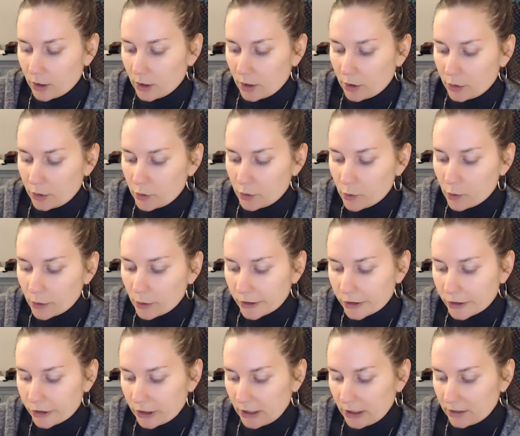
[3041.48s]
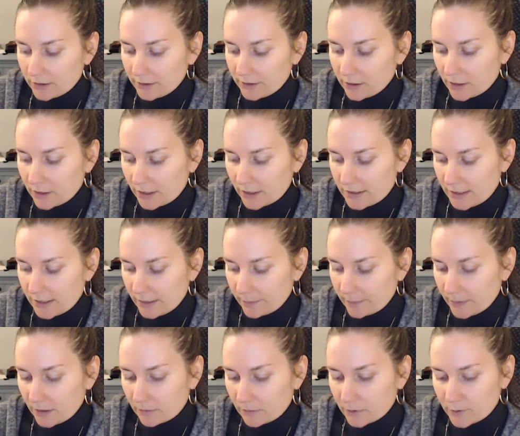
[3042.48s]
nor shall the architect
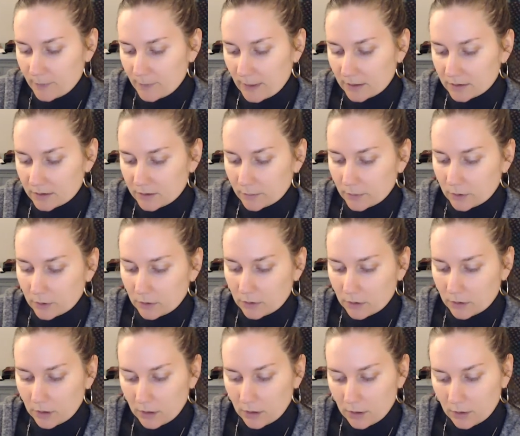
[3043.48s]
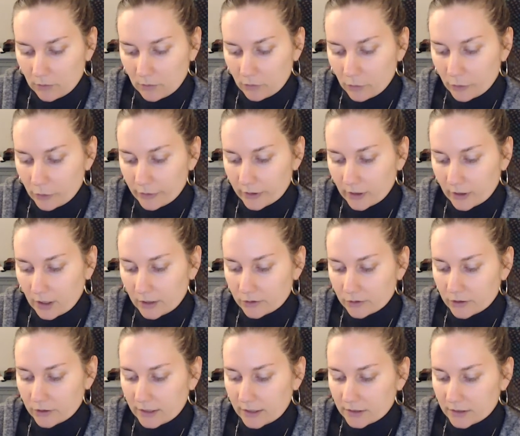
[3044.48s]
be responsible for the
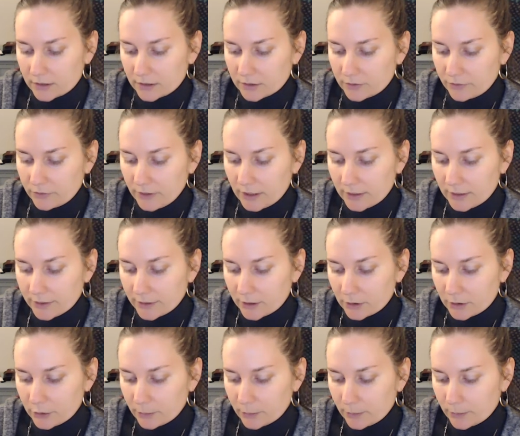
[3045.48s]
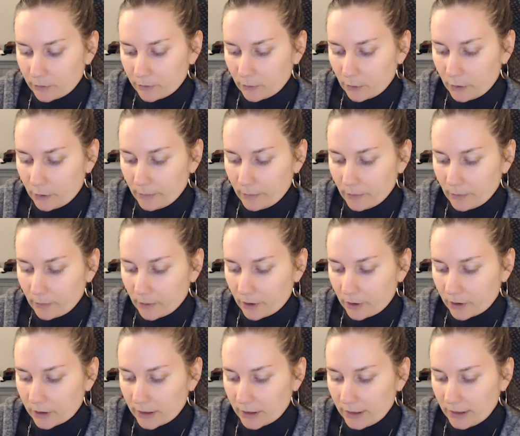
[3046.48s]
contractor's failure to perform the
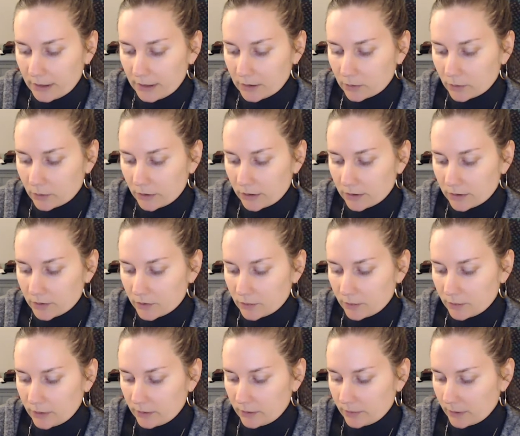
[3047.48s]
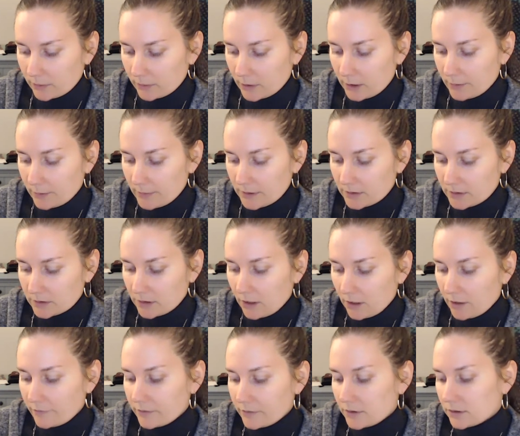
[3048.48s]
work in accordance with the requirements
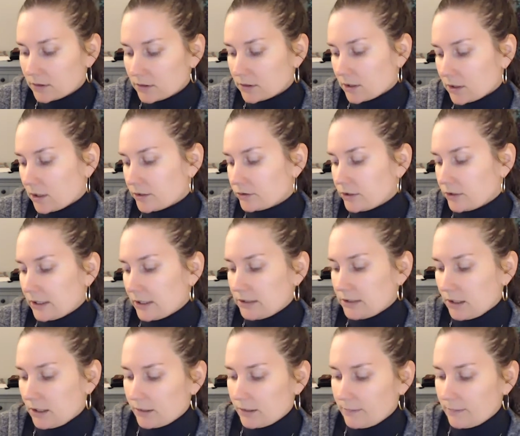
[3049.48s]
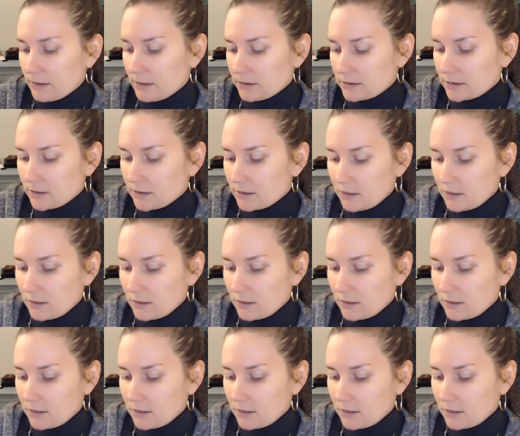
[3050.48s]
of the contract documents.